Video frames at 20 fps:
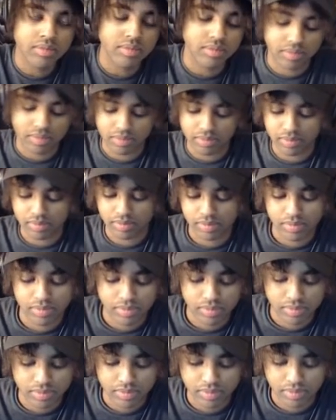
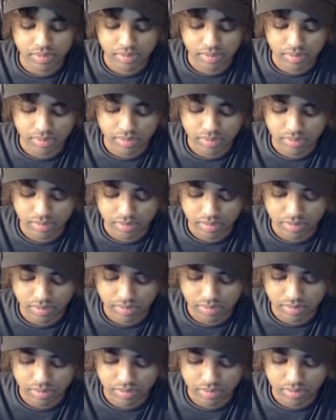
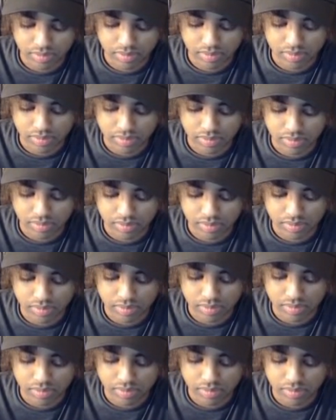
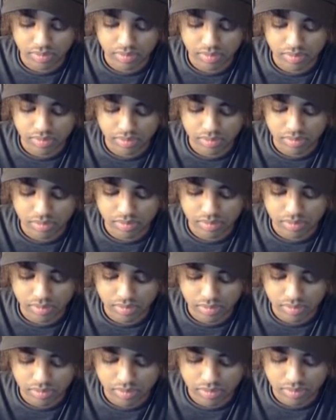
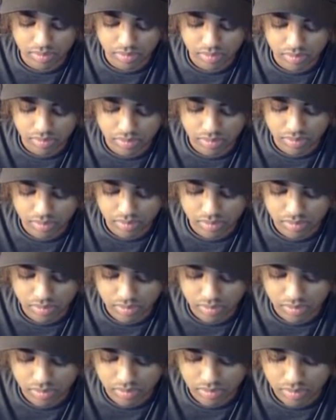
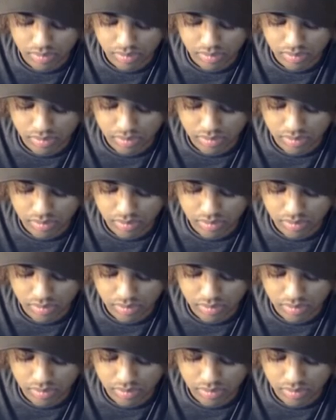[no speech]